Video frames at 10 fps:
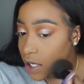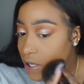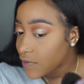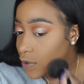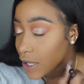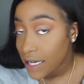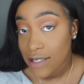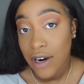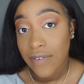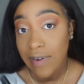If you guys
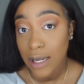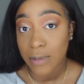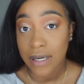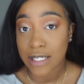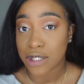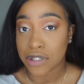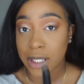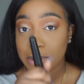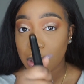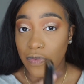aren't following me on
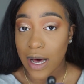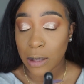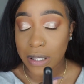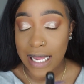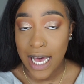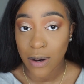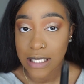Instagram, go follow me now.